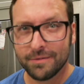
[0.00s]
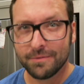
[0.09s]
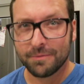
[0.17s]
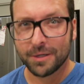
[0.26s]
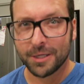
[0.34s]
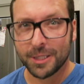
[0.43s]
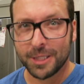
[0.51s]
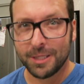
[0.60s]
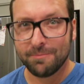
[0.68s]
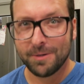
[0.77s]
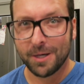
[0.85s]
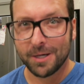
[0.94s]
We're gonna
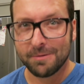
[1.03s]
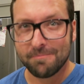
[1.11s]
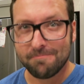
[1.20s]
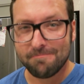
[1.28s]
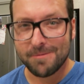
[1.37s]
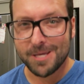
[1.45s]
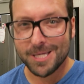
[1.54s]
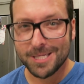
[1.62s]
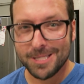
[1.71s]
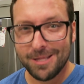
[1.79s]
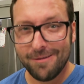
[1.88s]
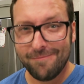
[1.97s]
keep on
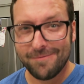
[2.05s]
making the